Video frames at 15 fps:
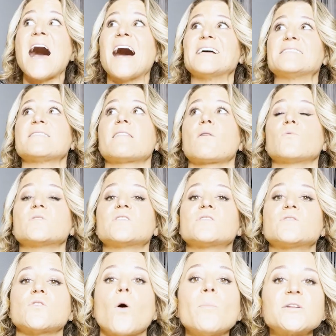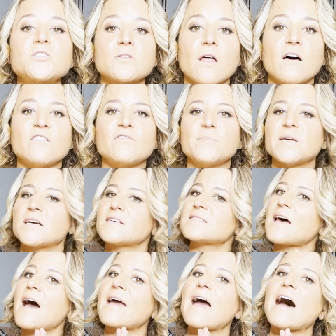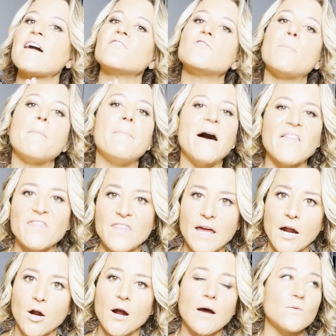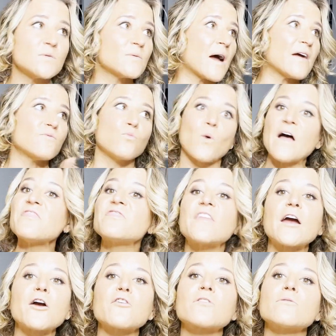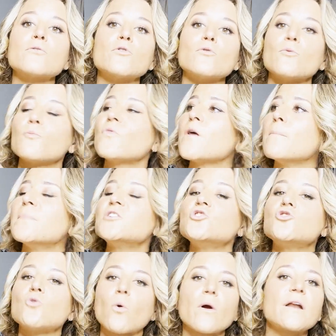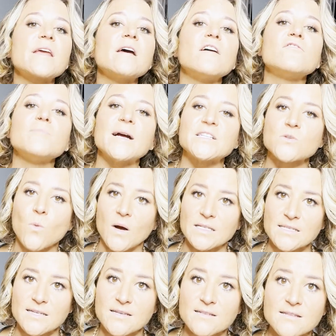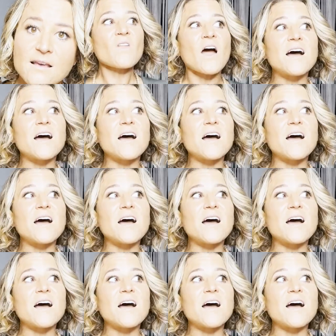I say that with so much love because I have been there. I went there through the majority of my 20s.